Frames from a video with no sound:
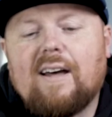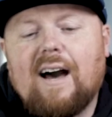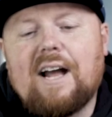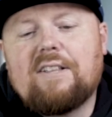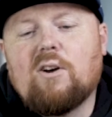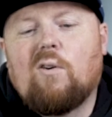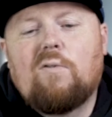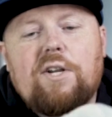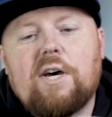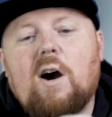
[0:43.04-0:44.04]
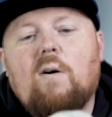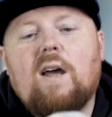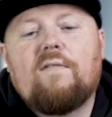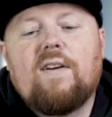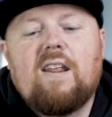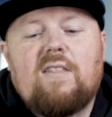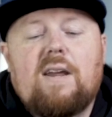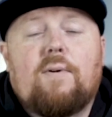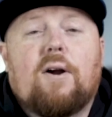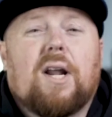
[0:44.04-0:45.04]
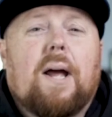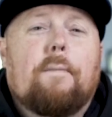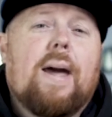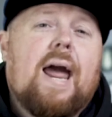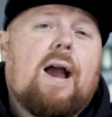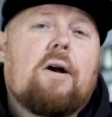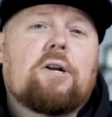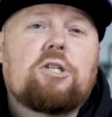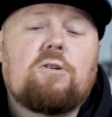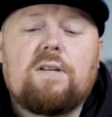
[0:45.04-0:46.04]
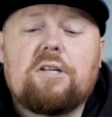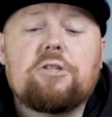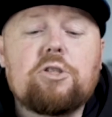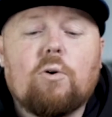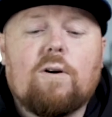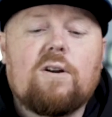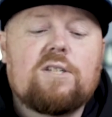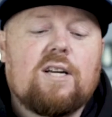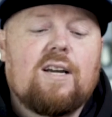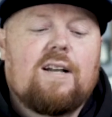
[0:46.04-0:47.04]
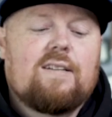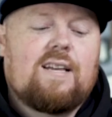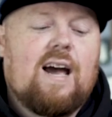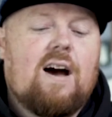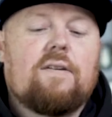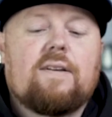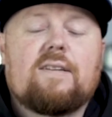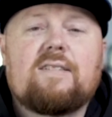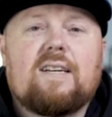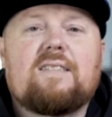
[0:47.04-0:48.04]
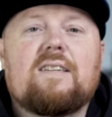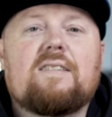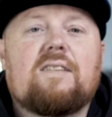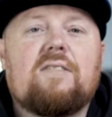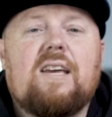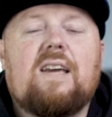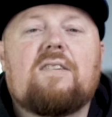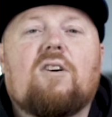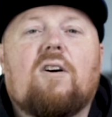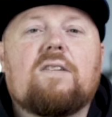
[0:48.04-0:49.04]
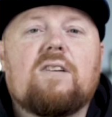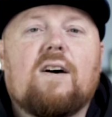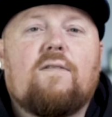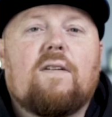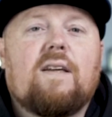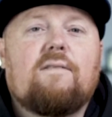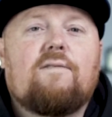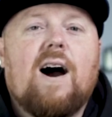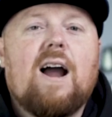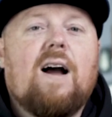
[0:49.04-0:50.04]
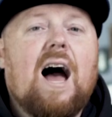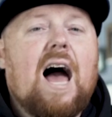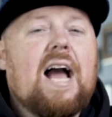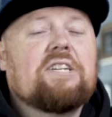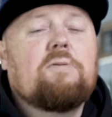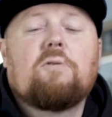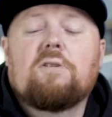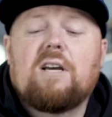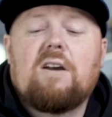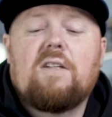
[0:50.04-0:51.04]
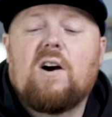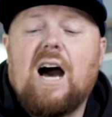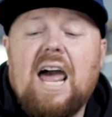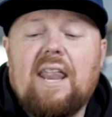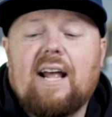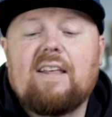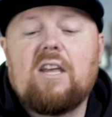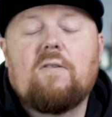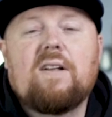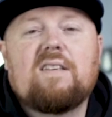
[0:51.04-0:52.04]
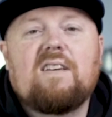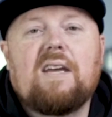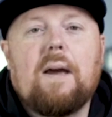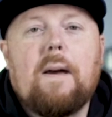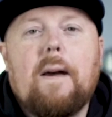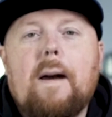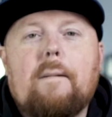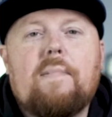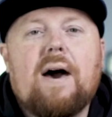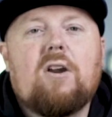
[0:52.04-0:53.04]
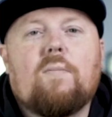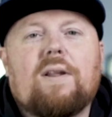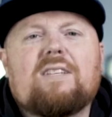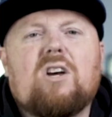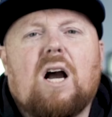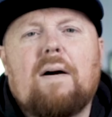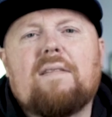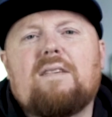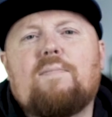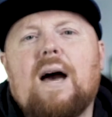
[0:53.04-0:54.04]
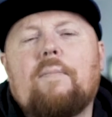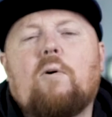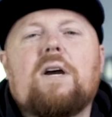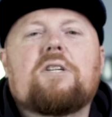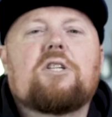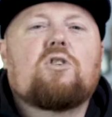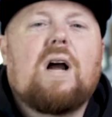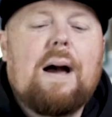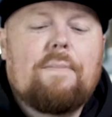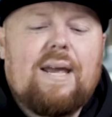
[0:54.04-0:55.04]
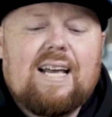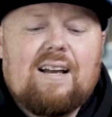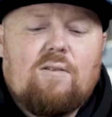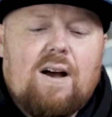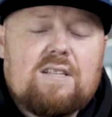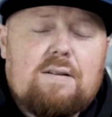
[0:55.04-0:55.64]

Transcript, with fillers: I don't know if any of them are going to compare to these Georgetown 6s. These are definitely fire. I actually will tell you though, I like the UNC better. But let's talk about these bad boys dropping around